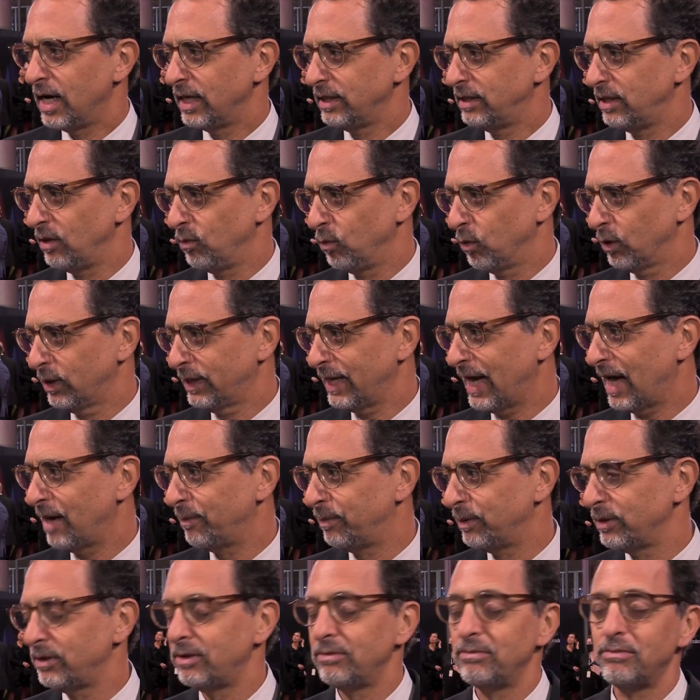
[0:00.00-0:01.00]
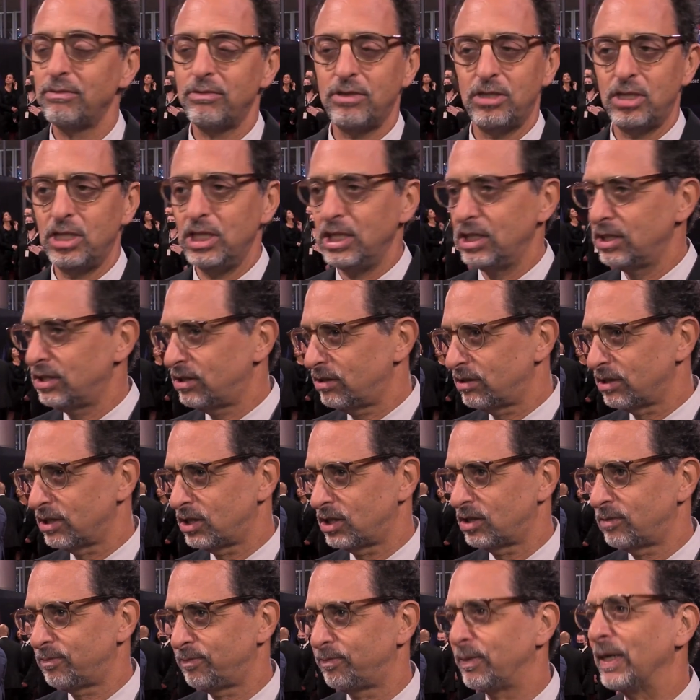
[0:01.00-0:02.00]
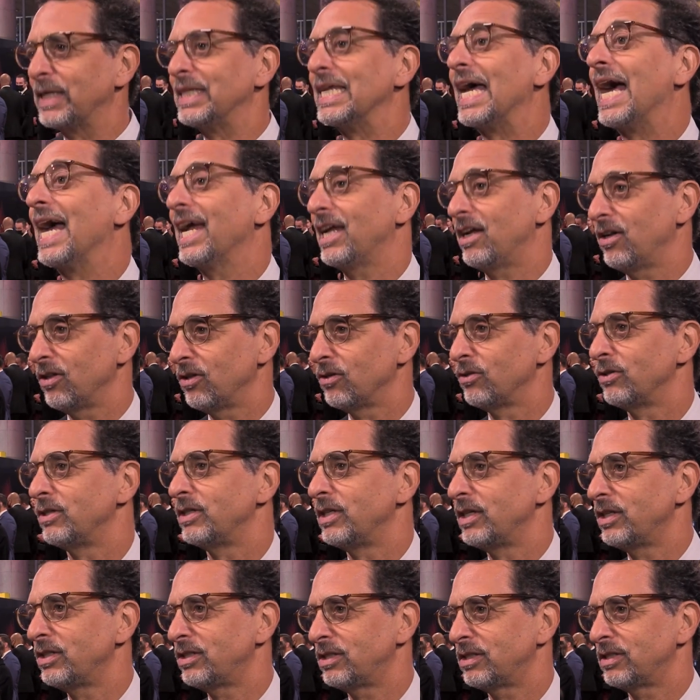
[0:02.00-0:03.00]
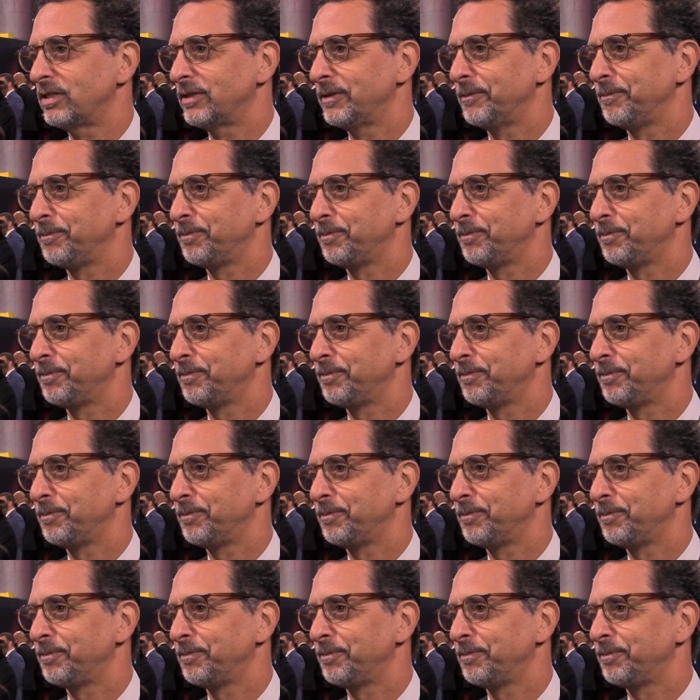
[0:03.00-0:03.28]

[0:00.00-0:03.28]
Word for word: didn't work out, but she is just spectacular in this.